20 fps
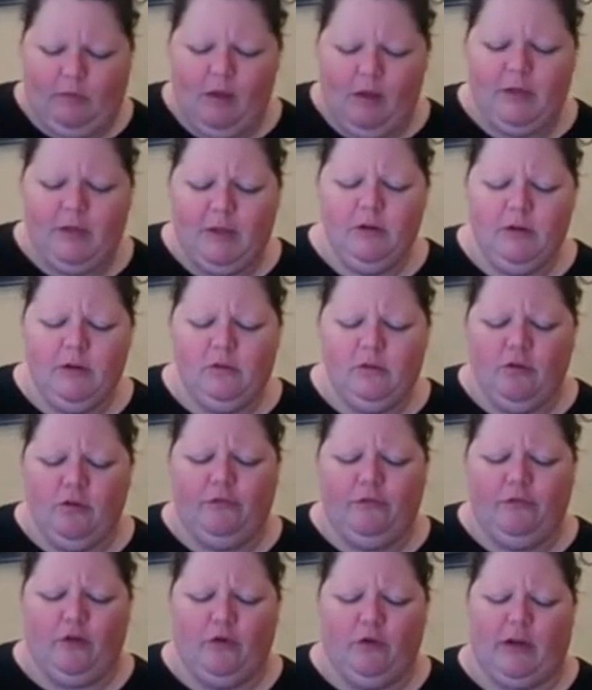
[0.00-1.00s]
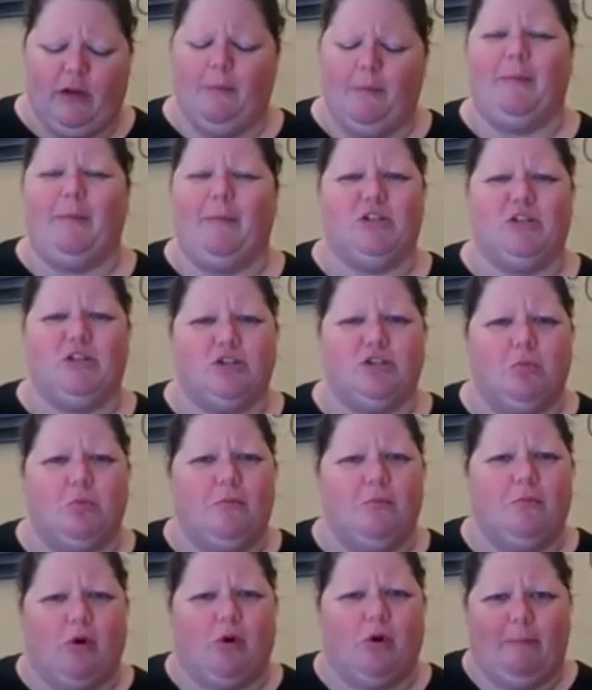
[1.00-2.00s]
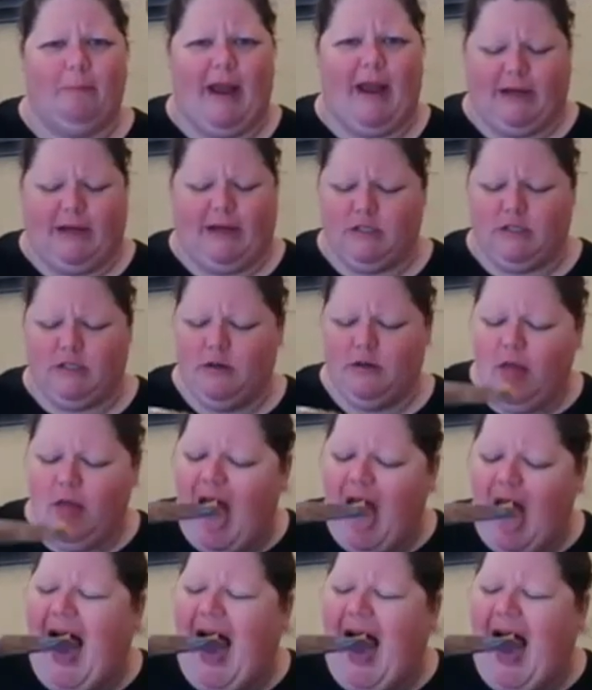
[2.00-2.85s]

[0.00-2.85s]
I'm getting a little full now. Maybe just one more bite.